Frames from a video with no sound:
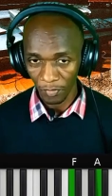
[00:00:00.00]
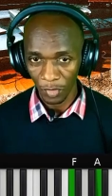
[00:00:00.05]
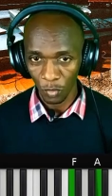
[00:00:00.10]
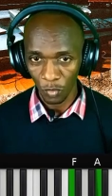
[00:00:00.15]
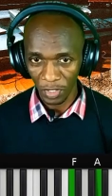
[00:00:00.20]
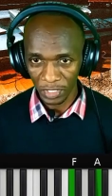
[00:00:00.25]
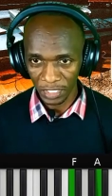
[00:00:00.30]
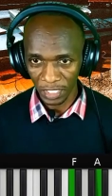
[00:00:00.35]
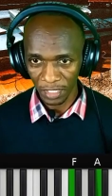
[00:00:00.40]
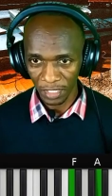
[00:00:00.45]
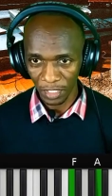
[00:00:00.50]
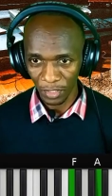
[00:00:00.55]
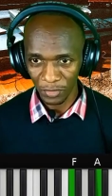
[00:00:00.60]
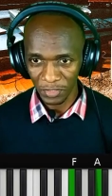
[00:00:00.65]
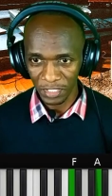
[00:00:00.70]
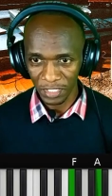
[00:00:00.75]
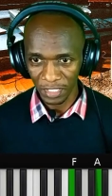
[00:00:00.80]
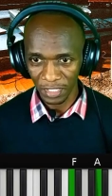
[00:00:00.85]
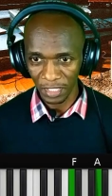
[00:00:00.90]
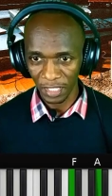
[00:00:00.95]
What are the
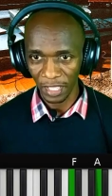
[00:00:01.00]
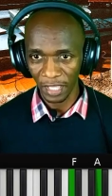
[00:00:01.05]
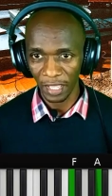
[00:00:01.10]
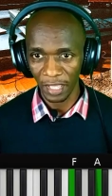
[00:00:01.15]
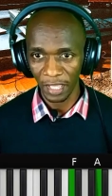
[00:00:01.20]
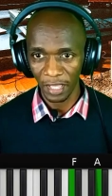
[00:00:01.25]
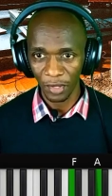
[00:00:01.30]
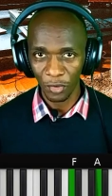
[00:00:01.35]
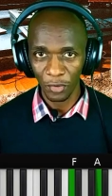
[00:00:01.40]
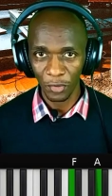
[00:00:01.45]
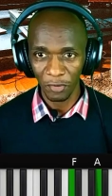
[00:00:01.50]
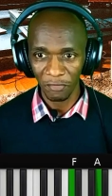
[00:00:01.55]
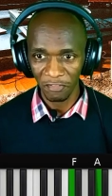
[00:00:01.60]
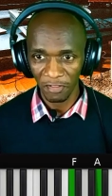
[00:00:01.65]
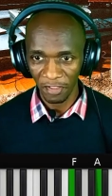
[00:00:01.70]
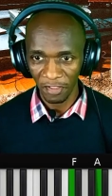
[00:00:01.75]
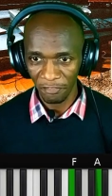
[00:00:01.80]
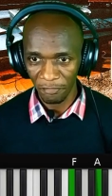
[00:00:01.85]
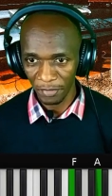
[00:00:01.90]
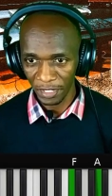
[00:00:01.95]
notes in the chord of
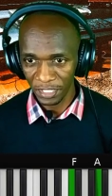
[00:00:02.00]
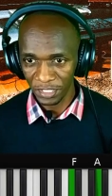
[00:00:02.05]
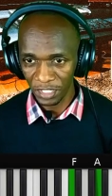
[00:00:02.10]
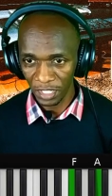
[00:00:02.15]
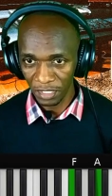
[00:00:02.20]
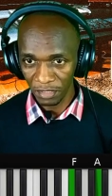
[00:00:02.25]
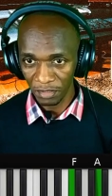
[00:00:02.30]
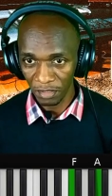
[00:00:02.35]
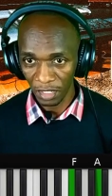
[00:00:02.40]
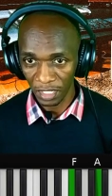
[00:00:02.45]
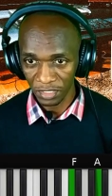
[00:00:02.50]
F major?